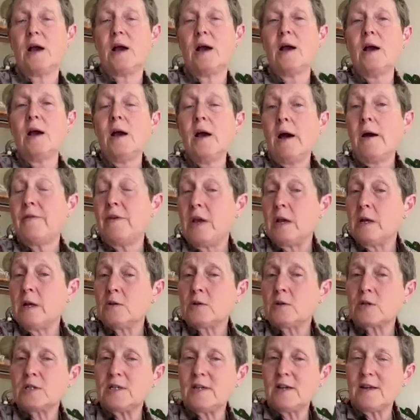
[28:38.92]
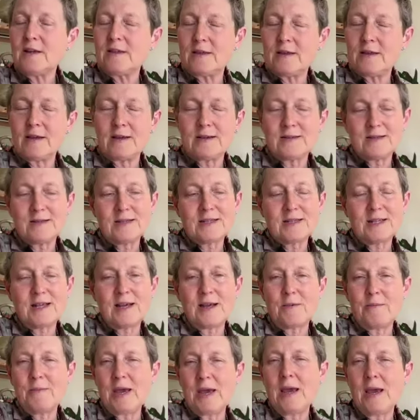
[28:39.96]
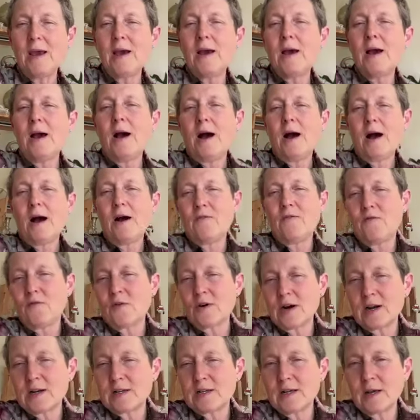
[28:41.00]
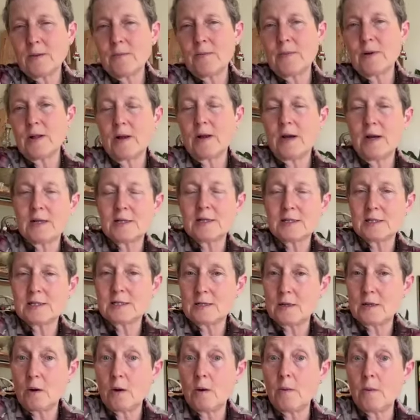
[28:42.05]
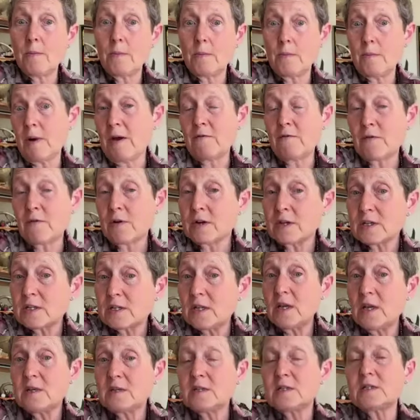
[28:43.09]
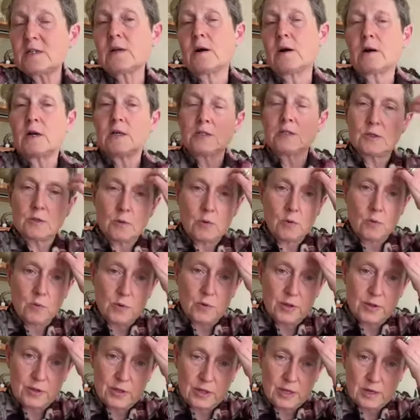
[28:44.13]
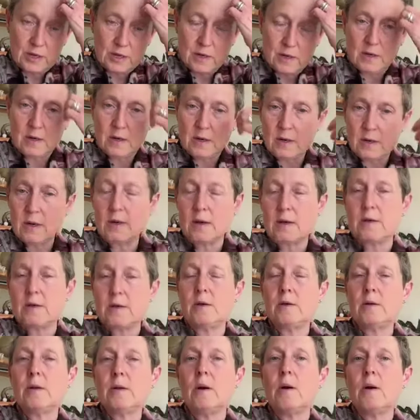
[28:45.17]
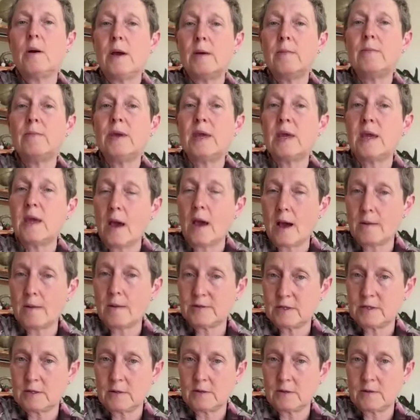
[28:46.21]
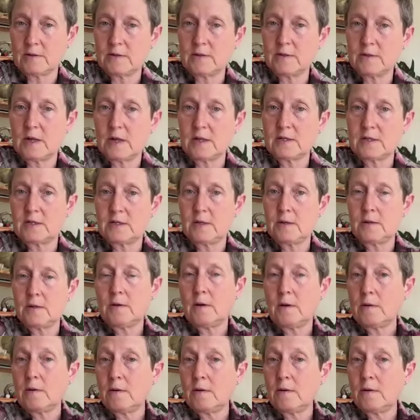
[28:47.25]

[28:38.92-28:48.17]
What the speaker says: Yeah. And the interesting thing is, it's like me. For example, it's my first thing starts within, MB capsules. That's,